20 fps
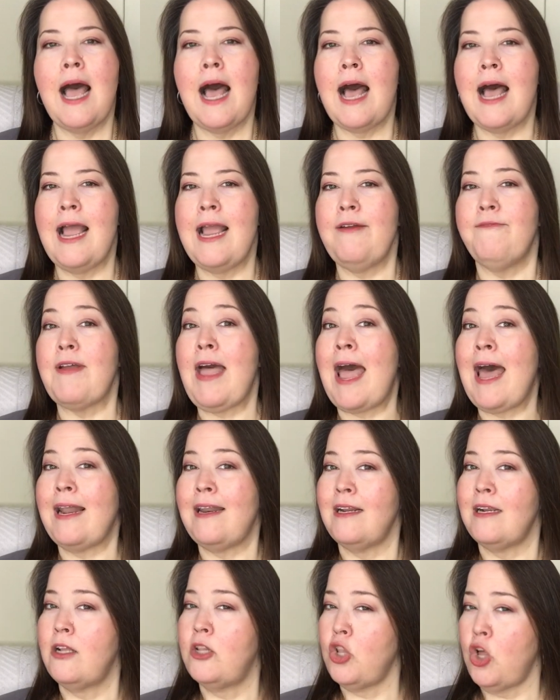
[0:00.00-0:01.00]
I've
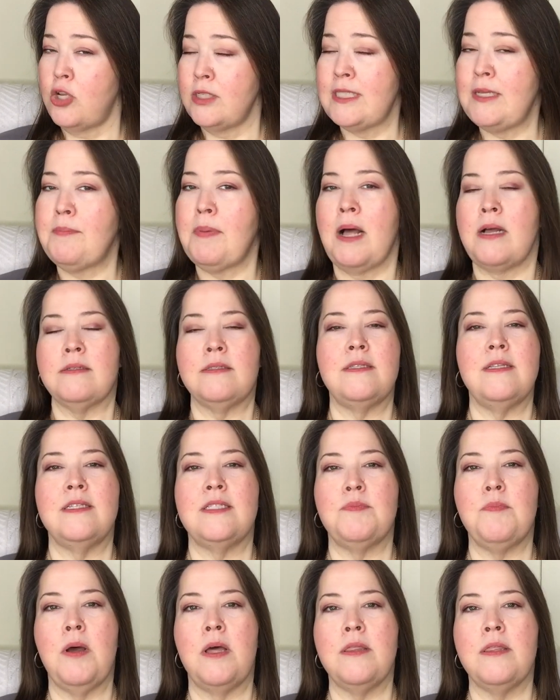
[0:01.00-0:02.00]
added Glossybox
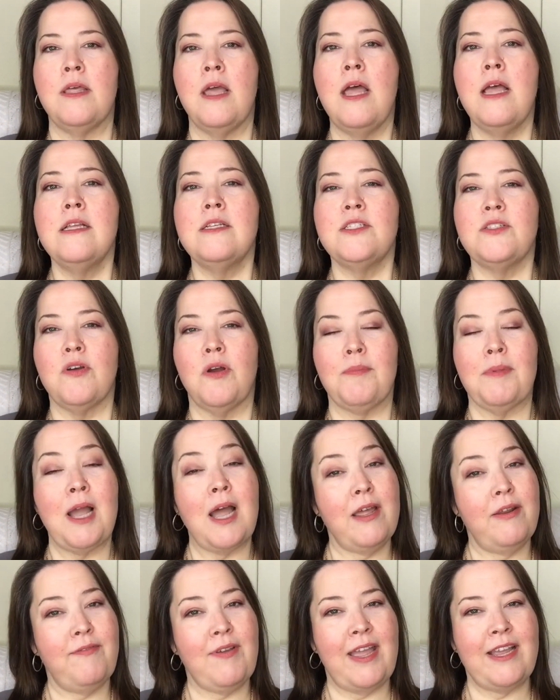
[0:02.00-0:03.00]
this month, so I'm
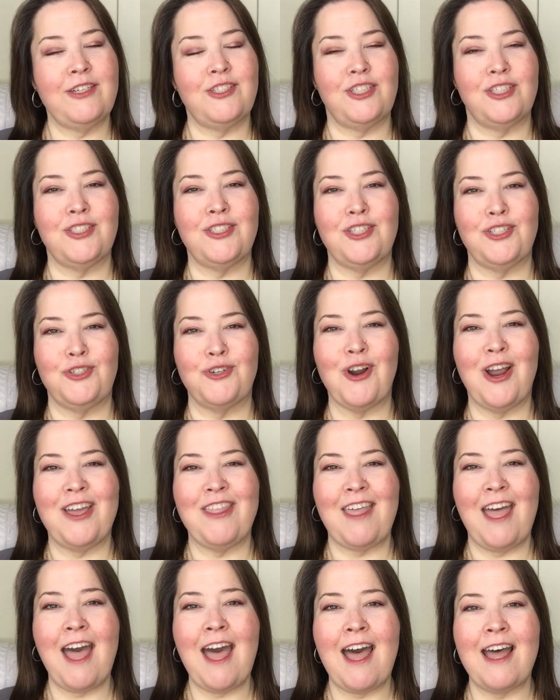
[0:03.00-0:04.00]
kind of anxious to try
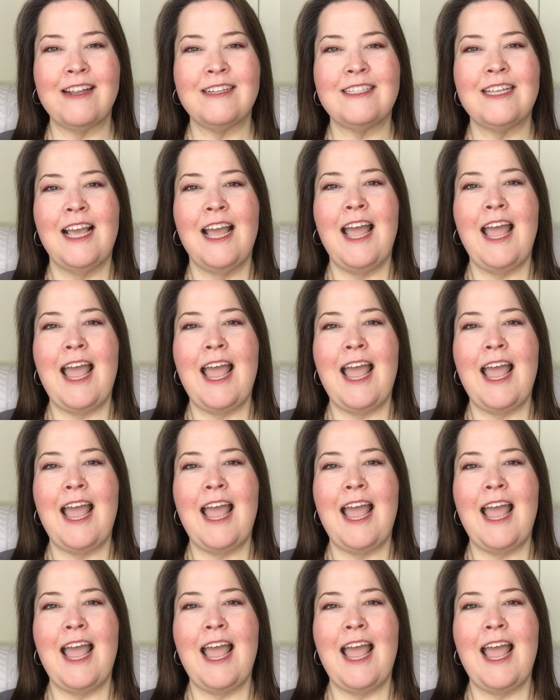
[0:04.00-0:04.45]
that.